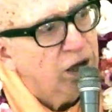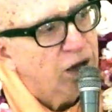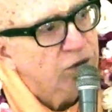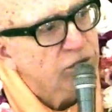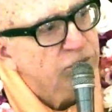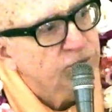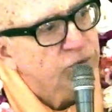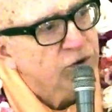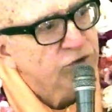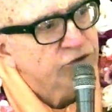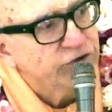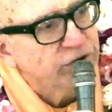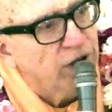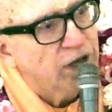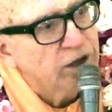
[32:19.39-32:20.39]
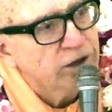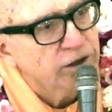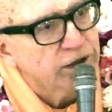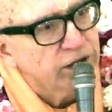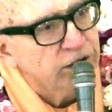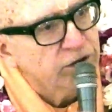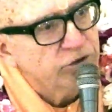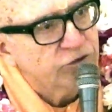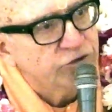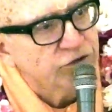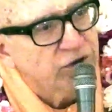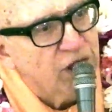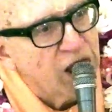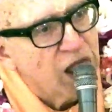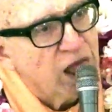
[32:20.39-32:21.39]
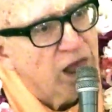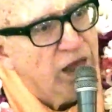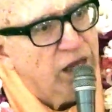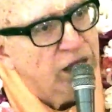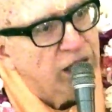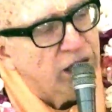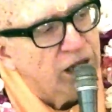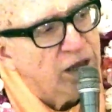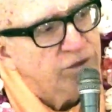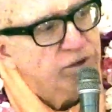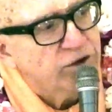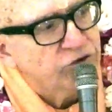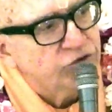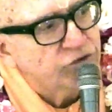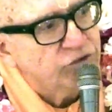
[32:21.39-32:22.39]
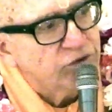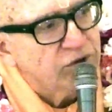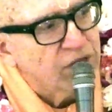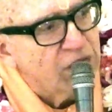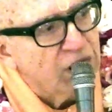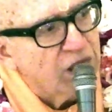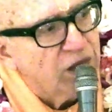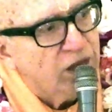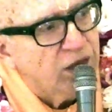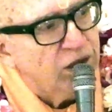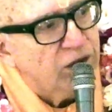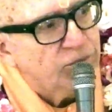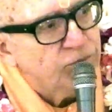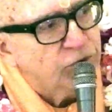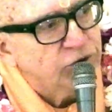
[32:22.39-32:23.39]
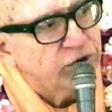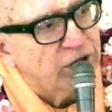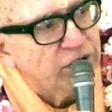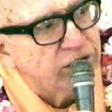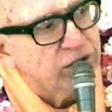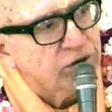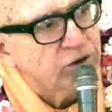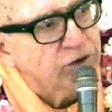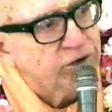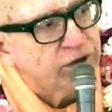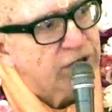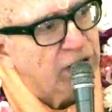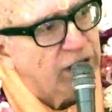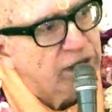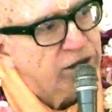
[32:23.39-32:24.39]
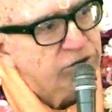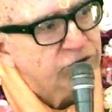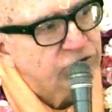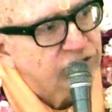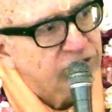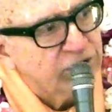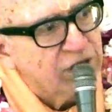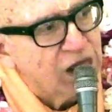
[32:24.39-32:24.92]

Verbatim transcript: other personalities, in this particular case,